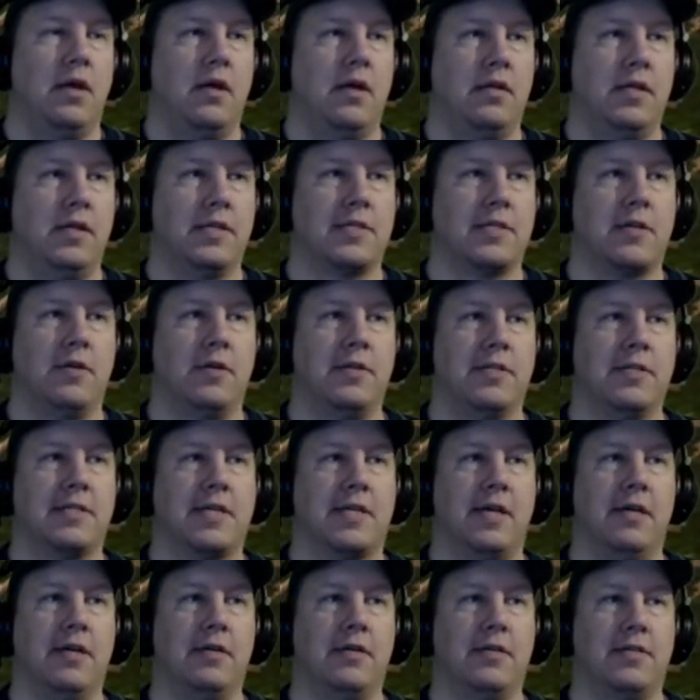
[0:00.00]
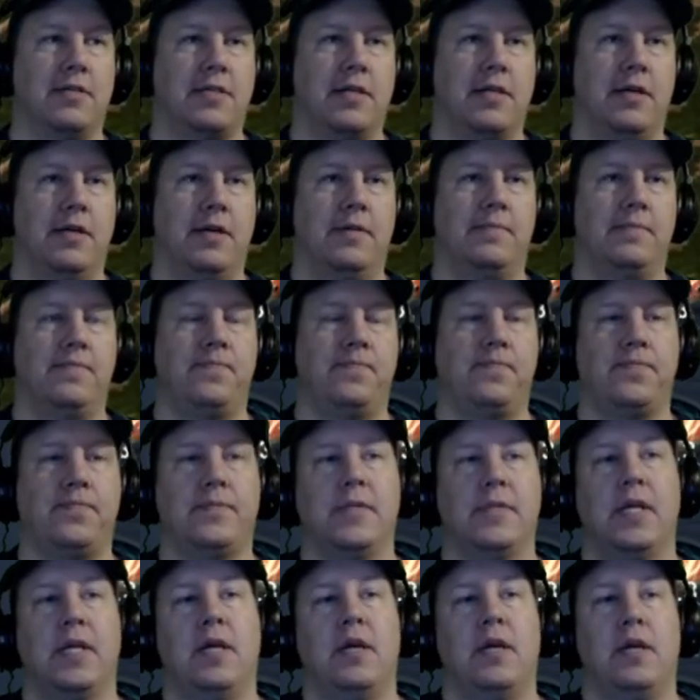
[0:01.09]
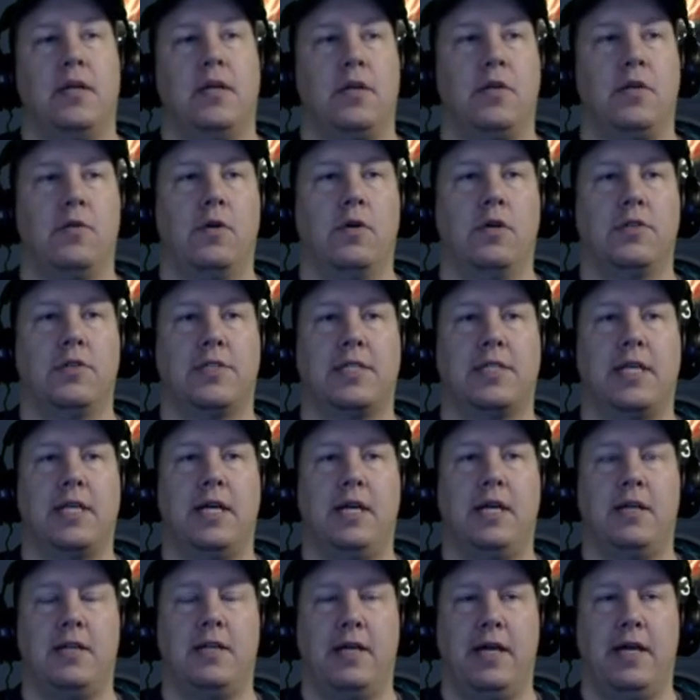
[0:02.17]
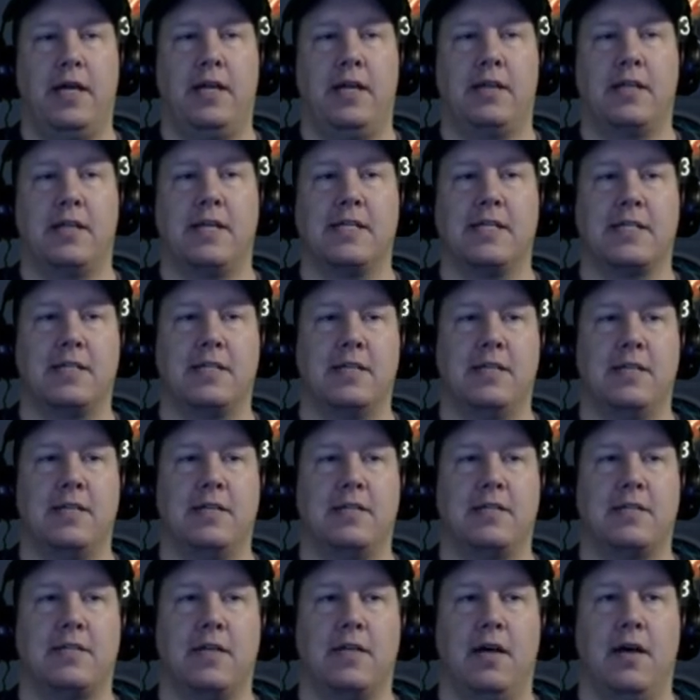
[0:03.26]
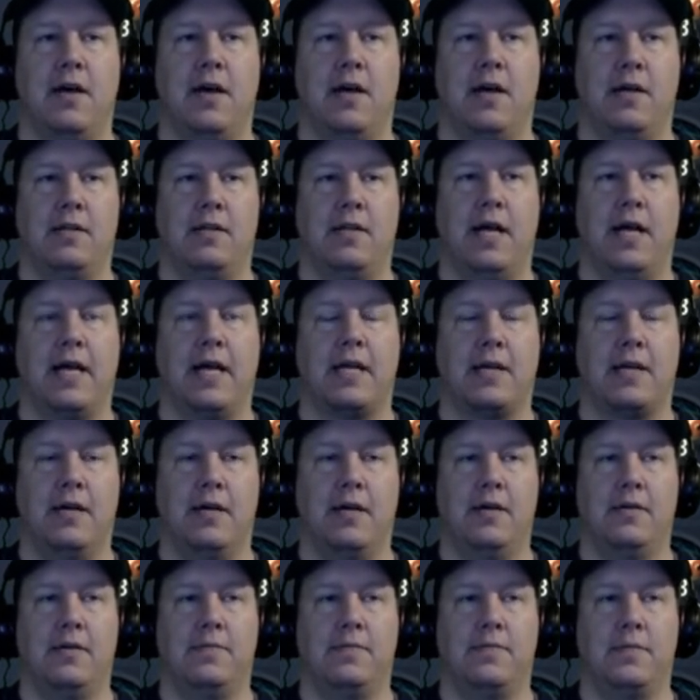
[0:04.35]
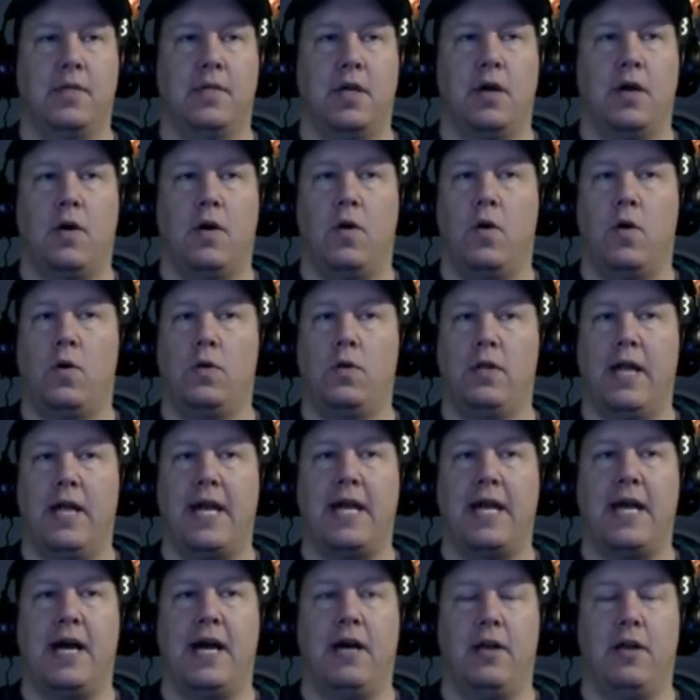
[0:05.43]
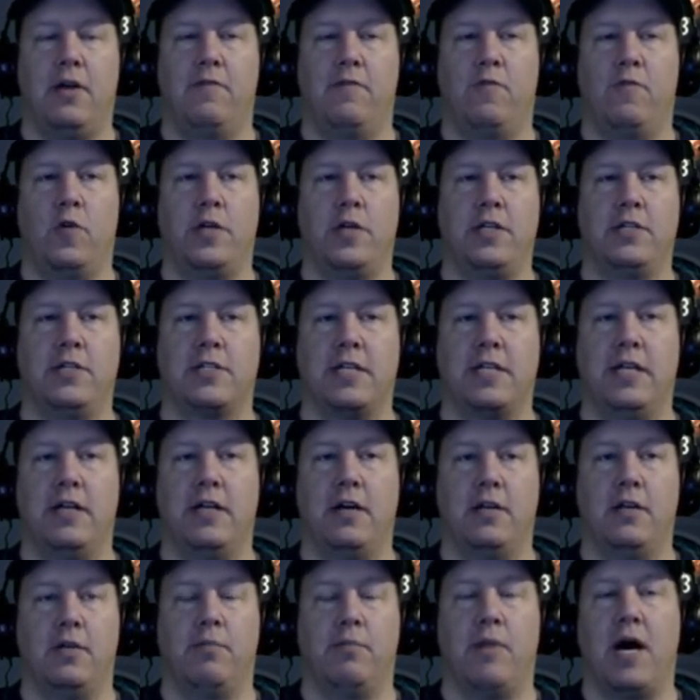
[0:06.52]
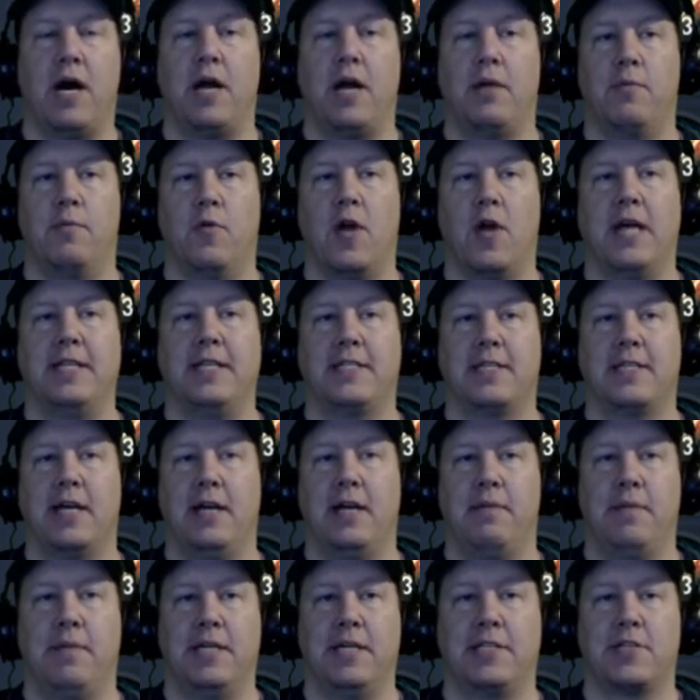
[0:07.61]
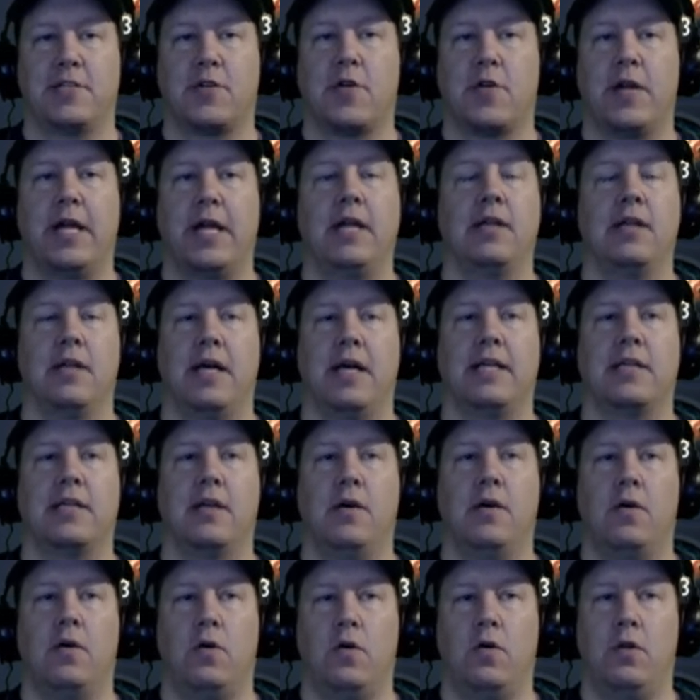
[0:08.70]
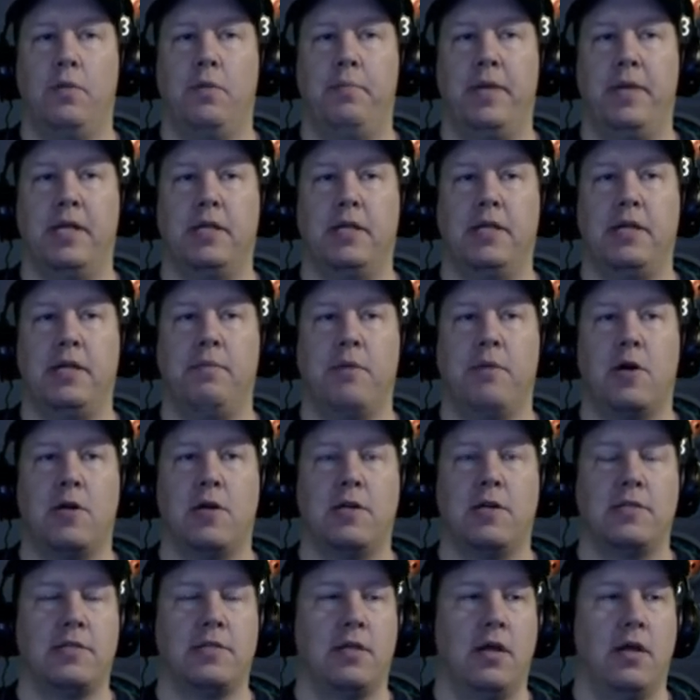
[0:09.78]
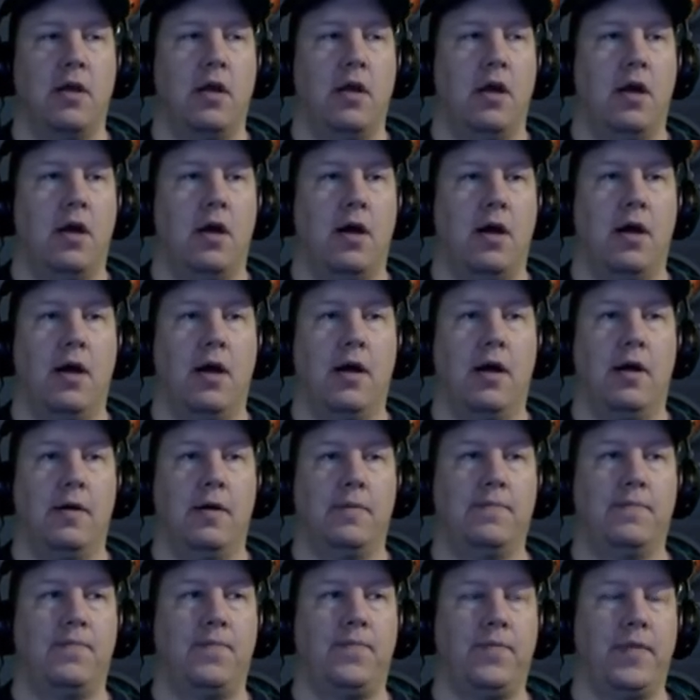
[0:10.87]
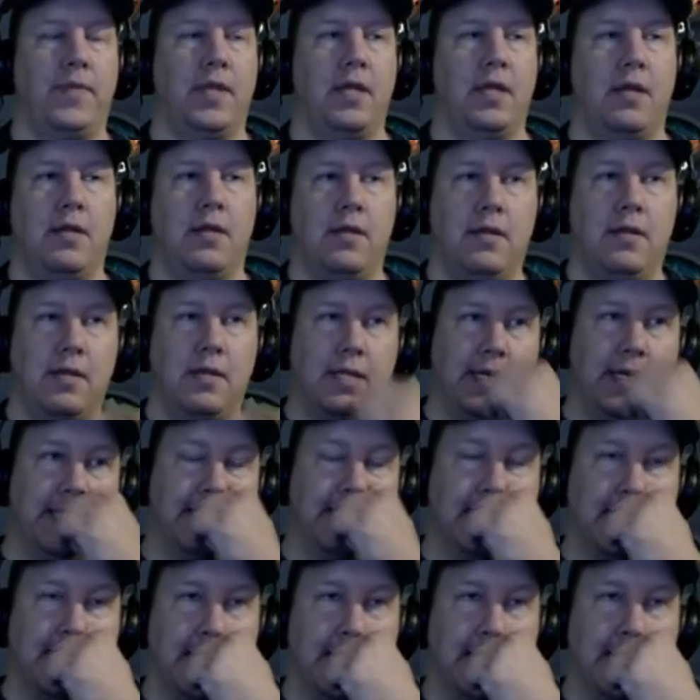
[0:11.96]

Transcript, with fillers: Let's go to skills here. You will see that this is uh, like a, a whole layout of what you've seen on the bottom right side of my screen, like the whole ability bars. Um, this